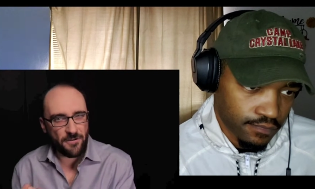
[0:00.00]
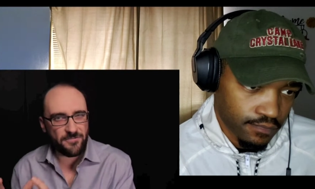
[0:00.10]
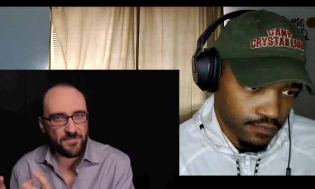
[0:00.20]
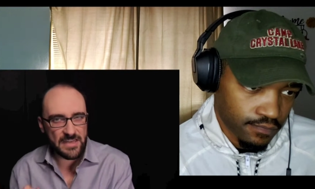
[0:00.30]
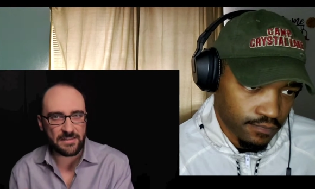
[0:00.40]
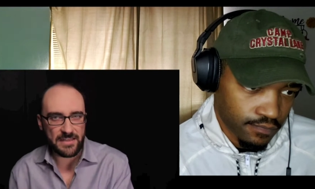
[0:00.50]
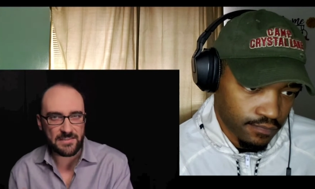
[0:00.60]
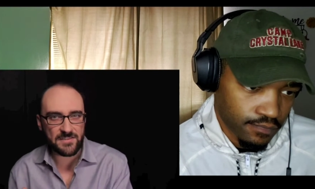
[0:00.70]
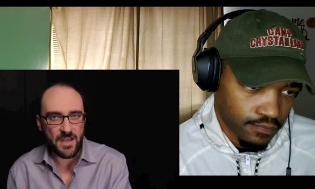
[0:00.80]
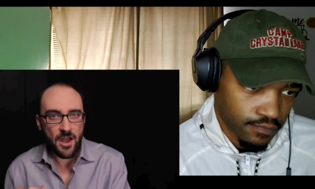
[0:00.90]
Speaker 1: raw
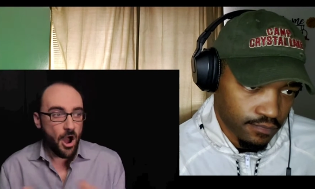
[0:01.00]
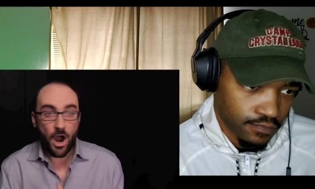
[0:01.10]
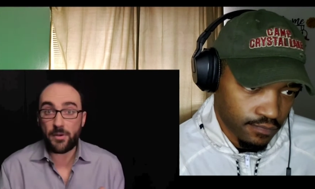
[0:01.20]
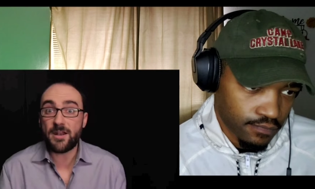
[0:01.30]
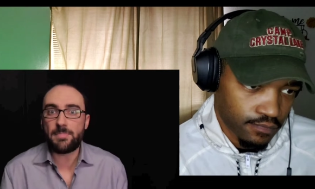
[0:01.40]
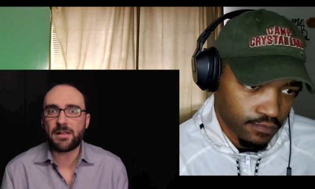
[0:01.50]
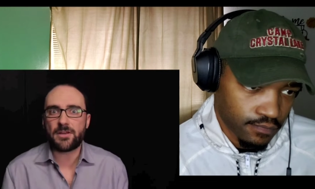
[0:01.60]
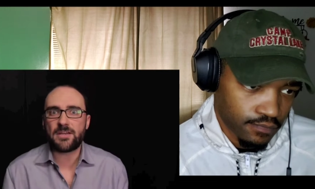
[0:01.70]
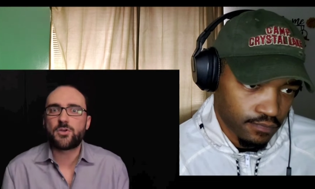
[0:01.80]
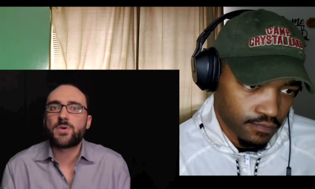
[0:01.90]
feelings, our
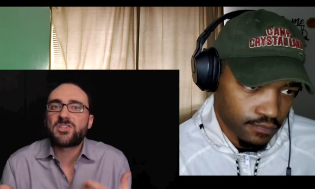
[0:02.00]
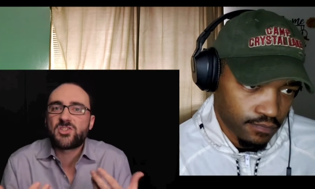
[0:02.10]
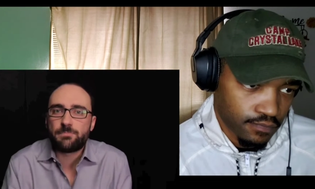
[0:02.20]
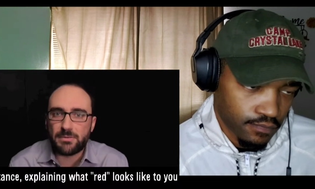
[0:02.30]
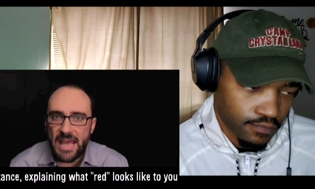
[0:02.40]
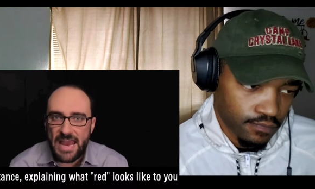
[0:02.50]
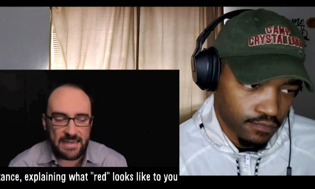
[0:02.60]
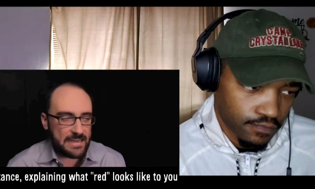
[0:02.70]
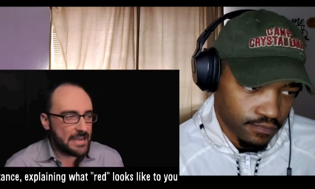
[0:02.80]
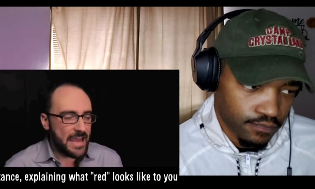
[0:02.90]
inability to
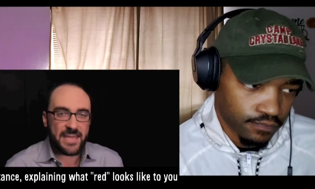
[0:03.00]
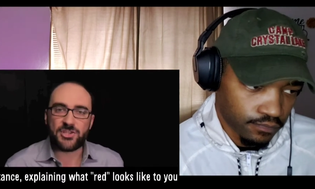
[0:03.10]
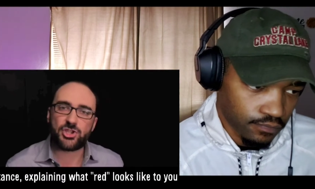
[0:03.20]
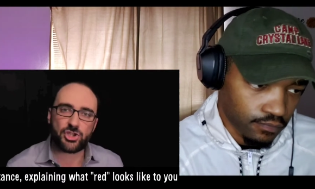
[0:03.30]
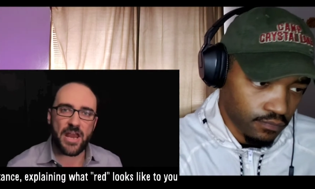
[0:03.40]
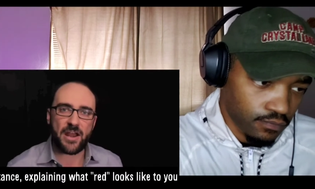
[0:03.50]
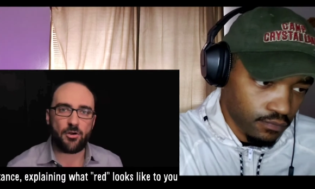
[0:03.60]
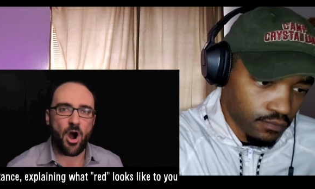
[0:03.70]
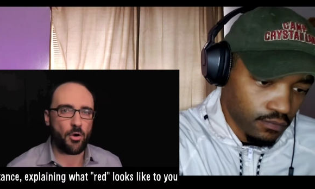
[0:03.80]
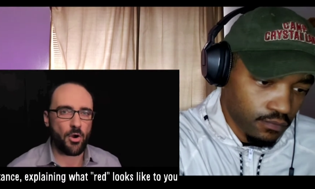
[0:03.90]
explain and
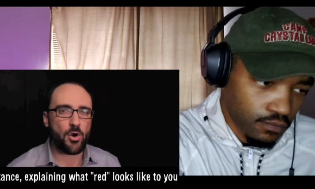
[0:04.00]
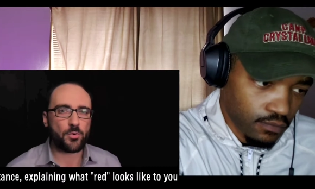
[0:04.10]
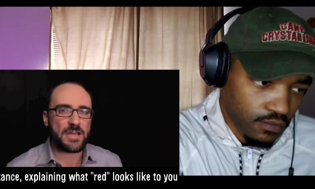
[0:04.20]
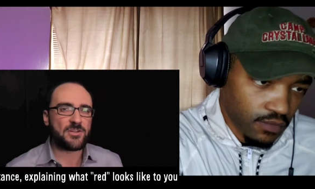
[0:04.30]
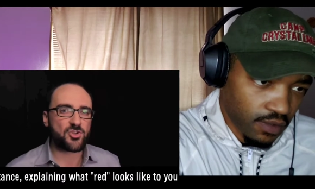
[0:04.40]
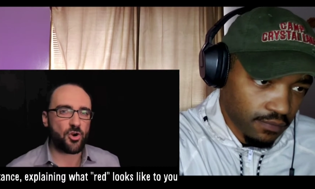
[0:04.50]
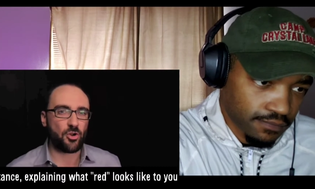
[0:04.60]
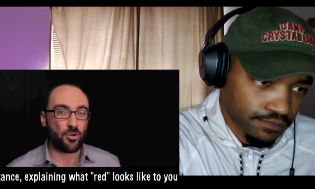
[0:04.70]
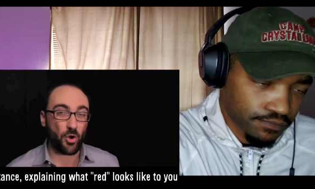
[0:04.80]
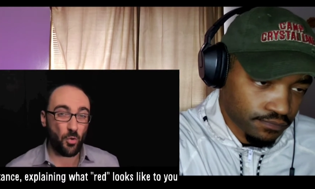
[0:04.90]
share our own
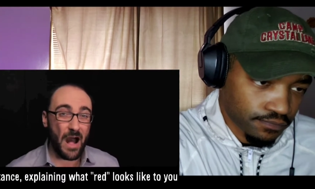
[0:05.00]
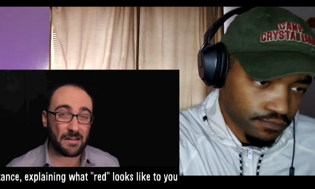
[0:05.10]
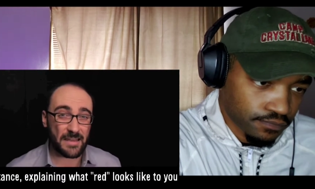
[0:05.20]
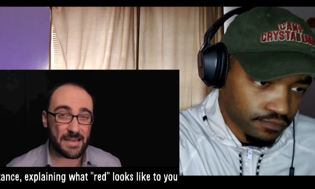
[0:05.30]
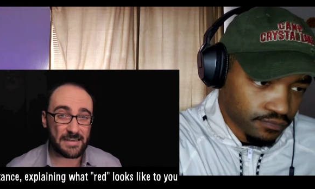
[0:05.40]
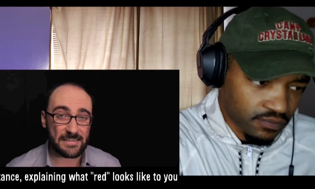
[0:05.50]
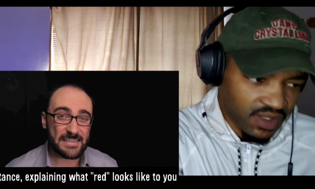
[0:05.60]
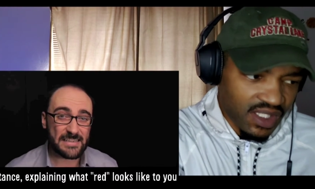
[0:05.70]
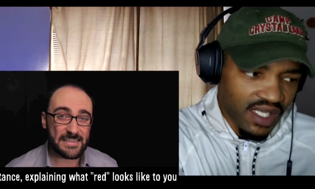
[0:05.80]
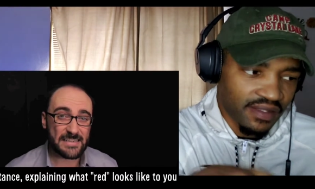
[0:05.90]
internal qualia.
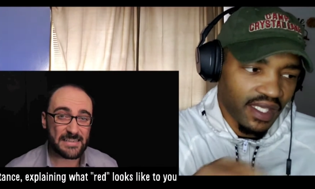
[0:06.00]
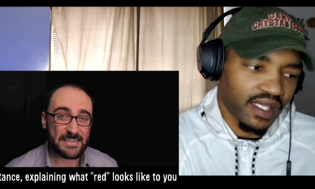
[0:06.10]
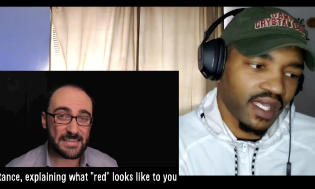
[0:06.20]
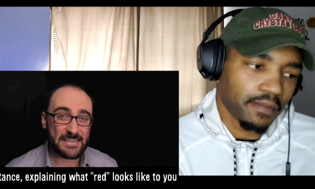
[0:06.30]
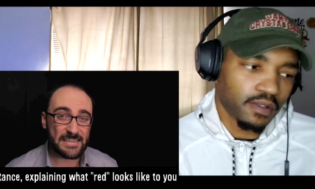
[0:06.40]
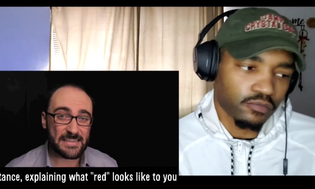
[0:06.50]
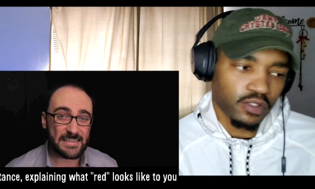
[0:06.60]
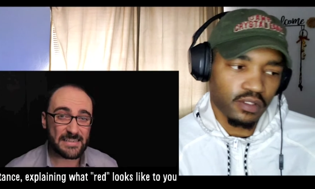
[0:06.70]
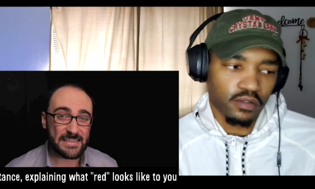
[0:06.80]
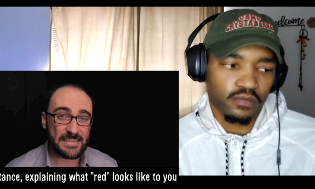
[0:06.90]
Speaker 2: And that gap can
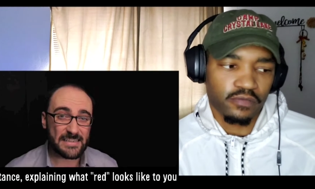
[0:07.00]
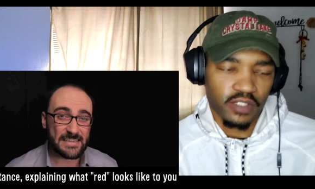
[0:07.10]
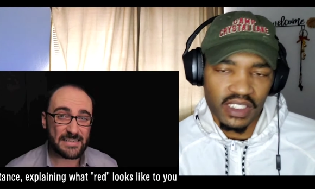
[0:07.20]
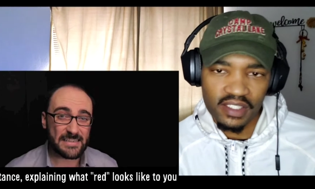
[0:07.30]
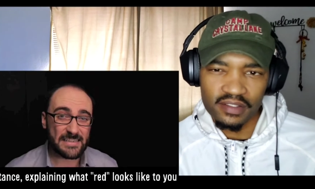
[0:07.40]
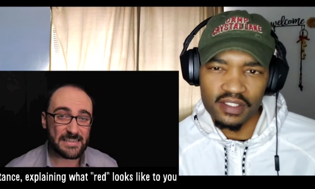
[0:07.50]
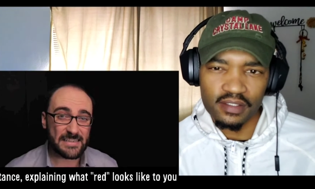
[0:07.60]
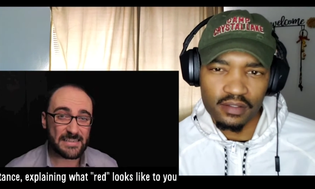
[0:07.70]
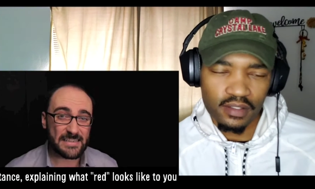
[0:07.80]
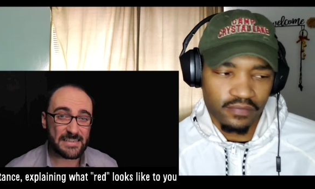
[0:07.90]
really go for
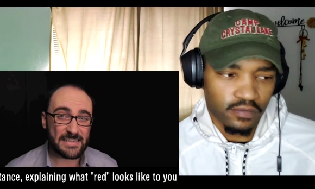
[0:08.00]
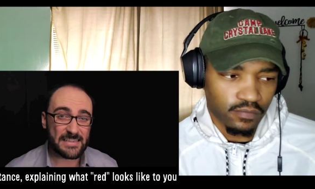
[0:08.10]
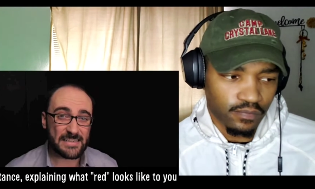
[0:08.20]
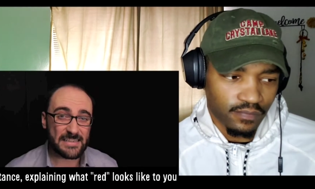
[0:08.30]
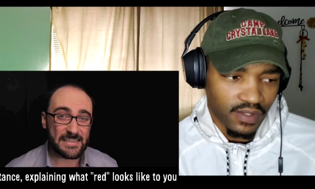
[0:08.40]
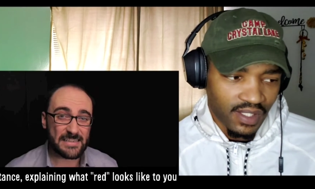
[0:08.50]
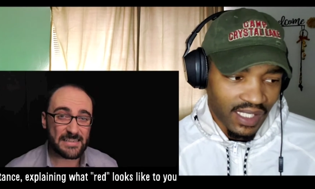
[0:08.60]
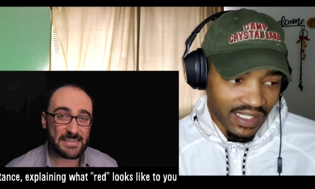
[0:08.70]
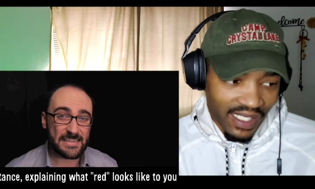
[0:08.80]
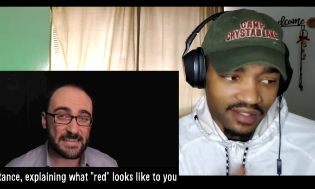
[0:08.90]
anything if you,
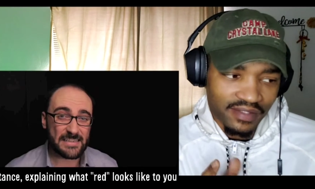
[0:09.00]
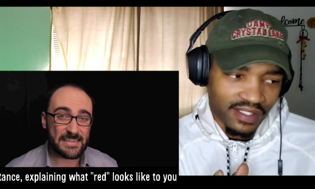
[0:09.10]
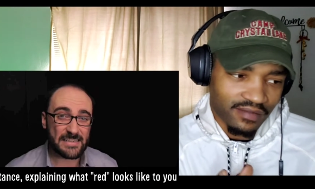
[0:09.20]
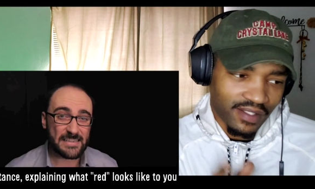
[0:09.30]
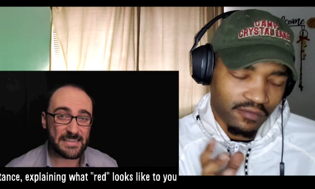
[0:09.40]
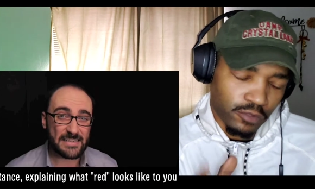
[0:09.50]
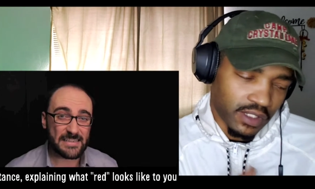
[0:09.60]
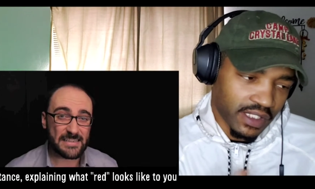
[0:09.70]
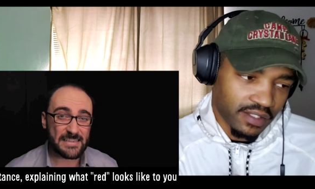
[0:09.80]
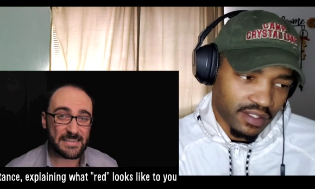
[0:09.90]
a lot of things, not
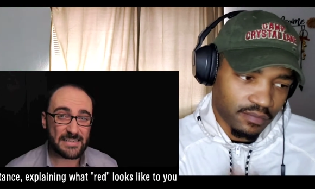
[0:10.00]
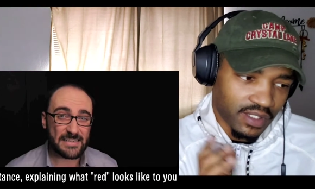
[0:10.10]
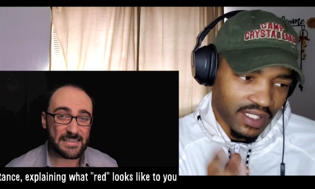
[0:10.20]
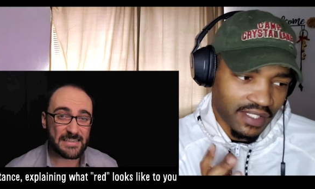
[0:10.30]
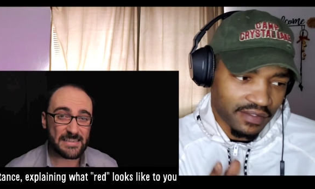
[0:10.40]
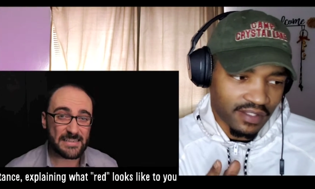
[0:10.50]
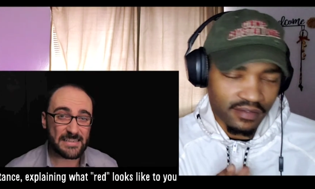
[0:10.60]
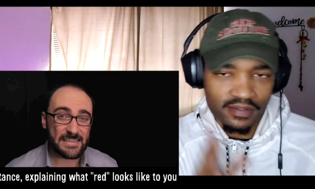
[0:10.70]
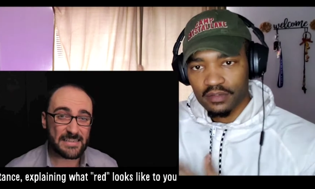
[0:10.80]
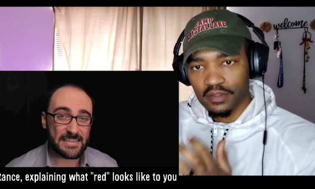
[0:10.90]
really anything, but a lot of
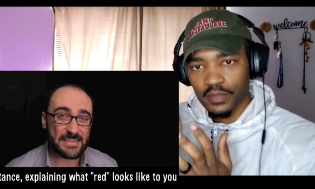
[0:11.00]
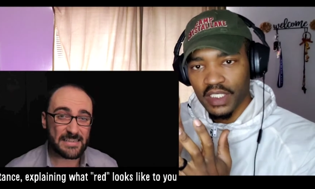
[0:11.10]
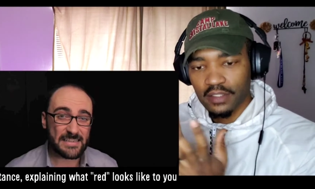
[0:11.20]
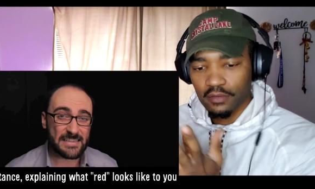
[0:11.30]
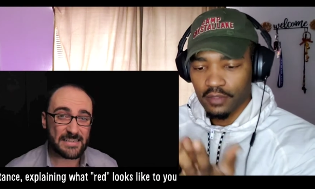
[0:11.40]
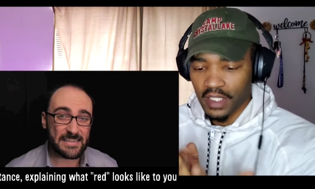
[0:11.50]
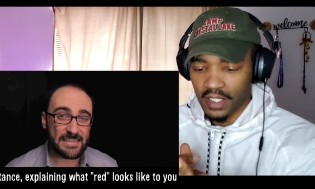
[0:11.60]
things, because somebody who